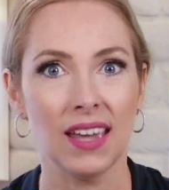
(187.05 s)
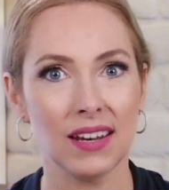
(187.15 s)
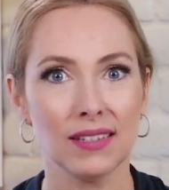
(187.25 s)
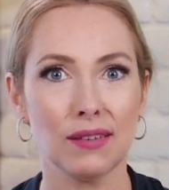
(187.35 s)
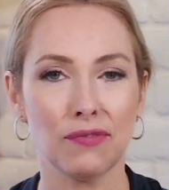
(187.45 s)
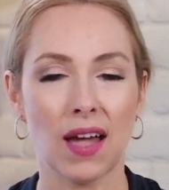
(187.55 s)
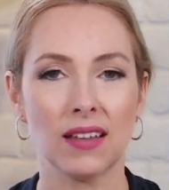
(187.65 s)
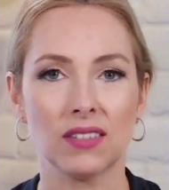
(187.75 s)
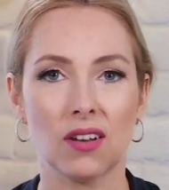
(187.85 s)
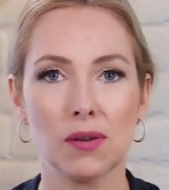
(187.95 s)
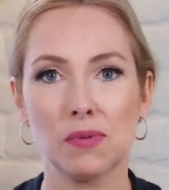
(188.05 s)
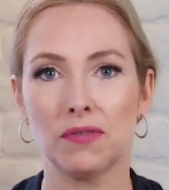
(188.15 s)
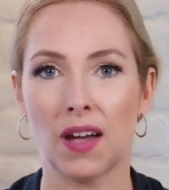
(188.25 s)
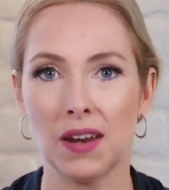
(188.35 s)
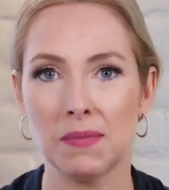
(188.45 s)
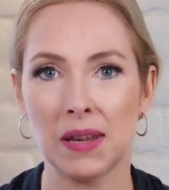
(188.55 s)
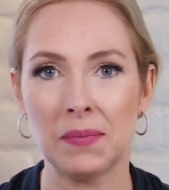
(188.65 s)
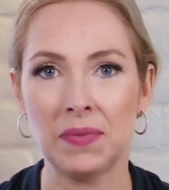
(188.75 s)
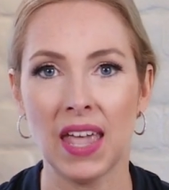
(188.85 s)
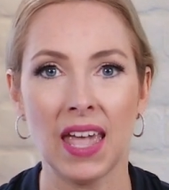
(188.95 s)
It is a fat-soluble
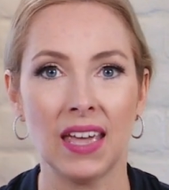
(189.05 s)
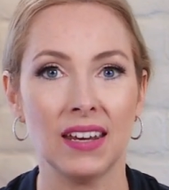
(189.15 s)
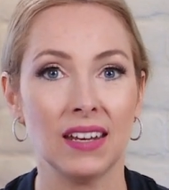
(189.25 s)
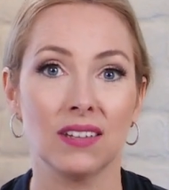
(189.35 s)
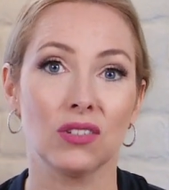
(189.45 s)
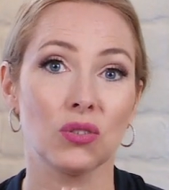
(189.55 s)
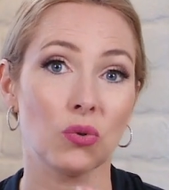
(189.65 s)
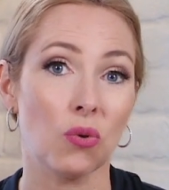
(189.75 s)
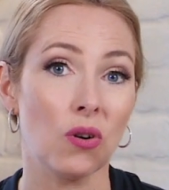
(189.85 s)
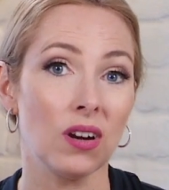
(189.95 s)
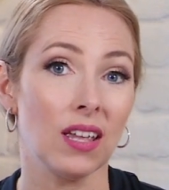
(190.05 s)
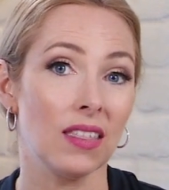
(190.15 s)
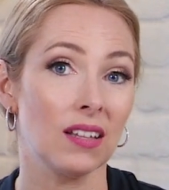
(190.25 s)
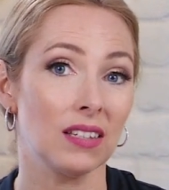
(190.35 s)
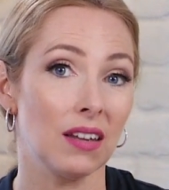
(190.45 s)
vitamin, and it is stored in the